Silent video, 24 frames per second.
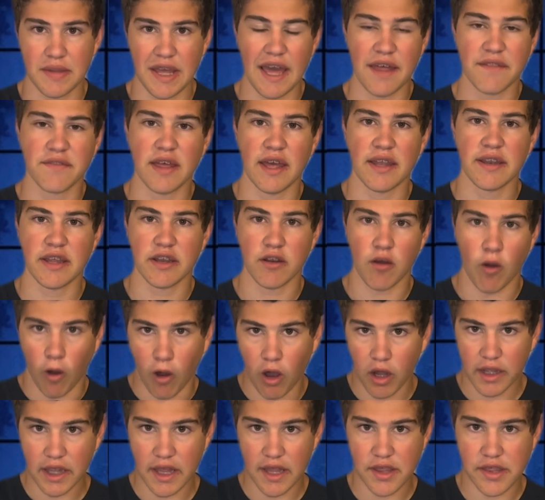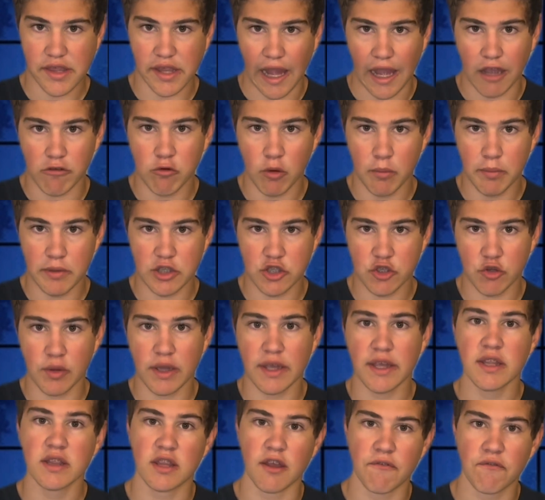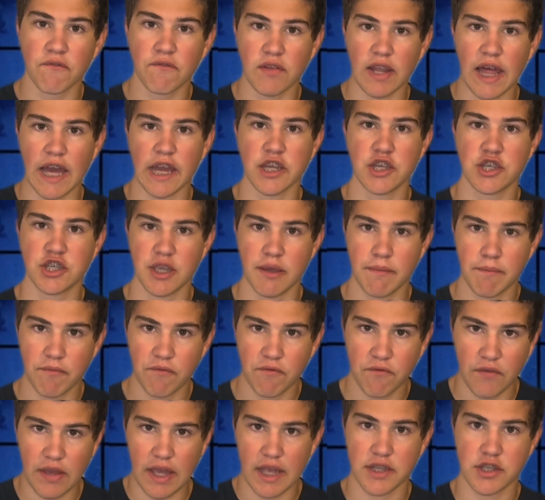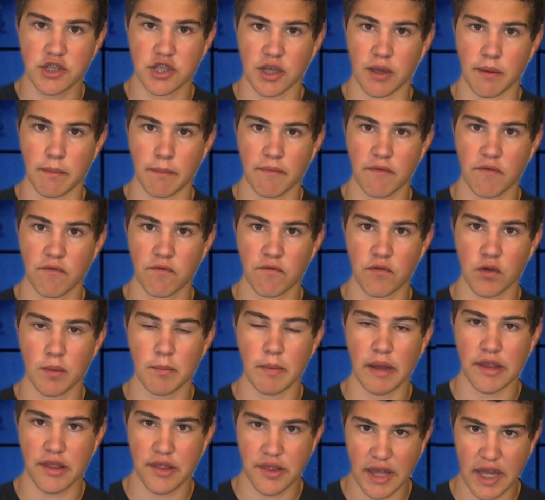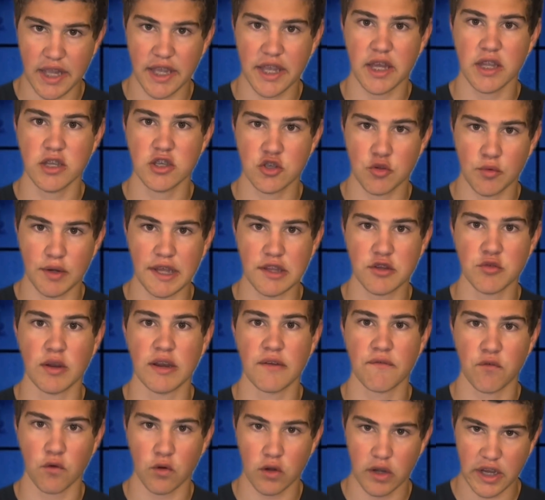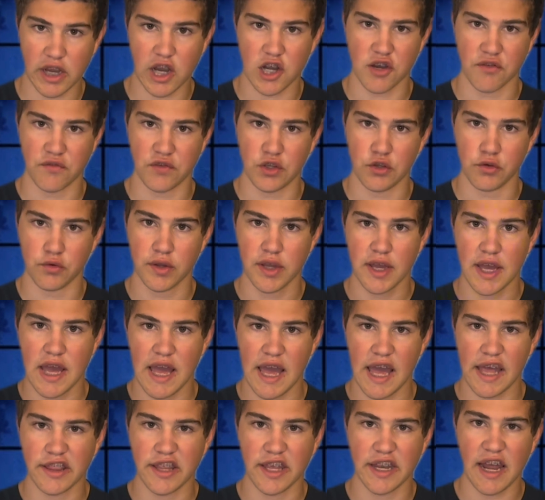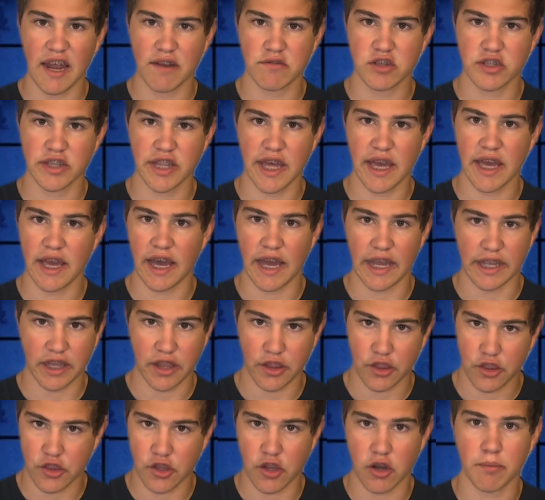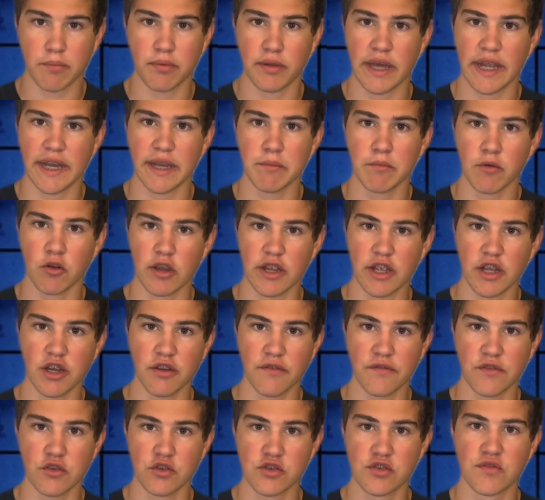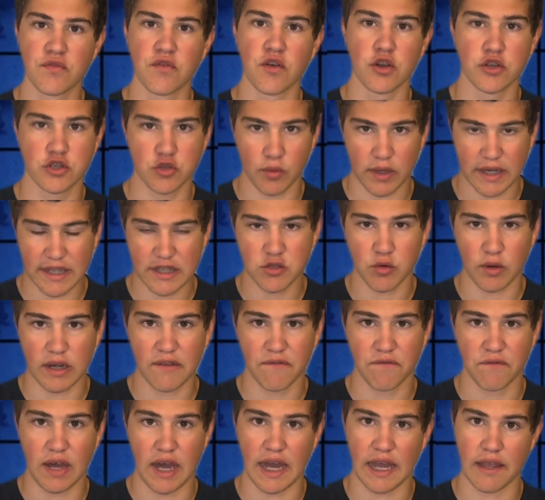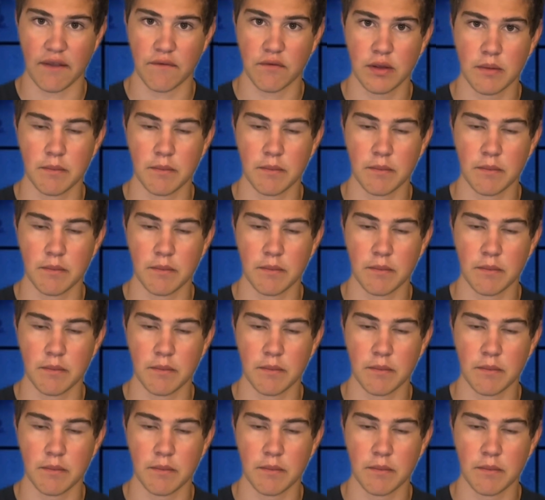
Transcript: And then in August, I will be doing the flagship Phantom for my second 2024 interview. And then after that, I can start planning more interviews for 2025.